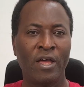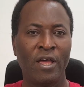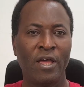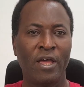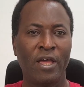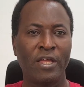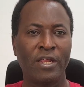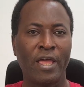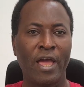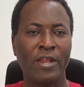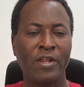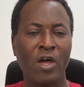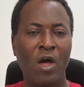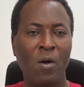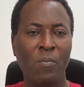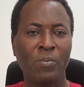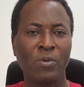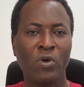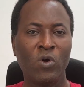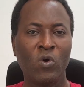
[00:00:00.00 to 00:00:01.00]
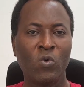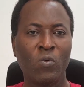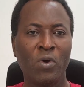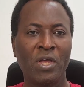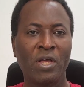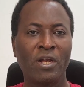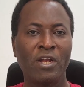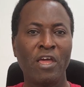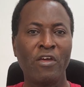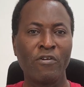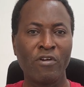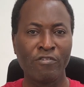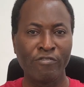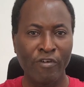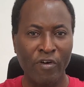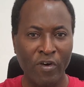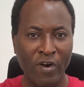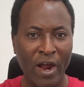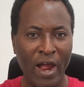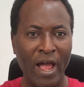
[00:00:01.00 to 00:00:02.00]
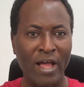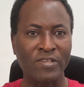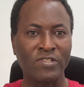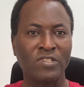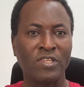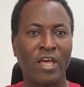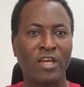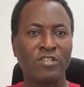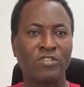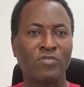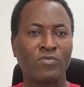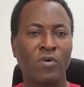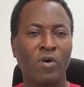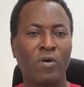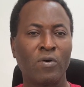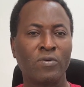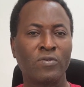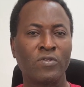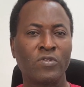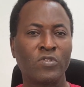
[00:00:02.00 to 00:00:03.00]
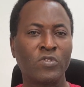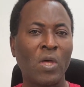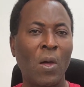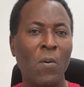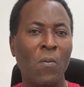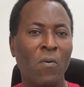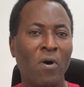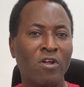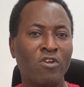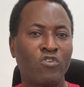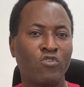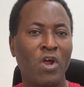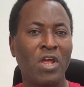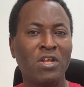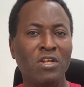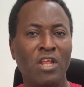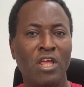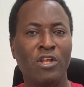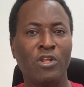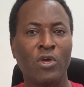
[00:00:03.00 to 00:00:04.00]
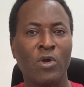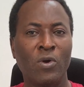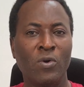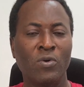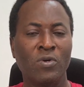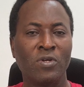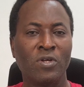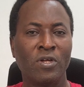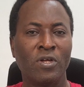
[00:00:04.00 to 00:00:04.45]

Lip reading: it can help you quickly revoke access for someone threatening you.